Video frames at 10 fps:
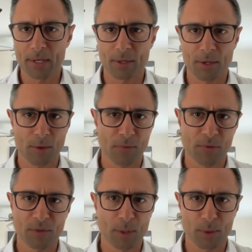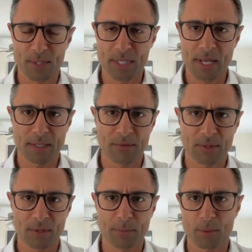15%,
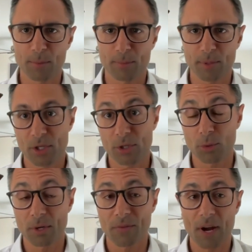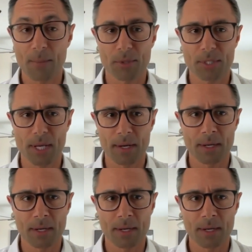even up to potentially 25%,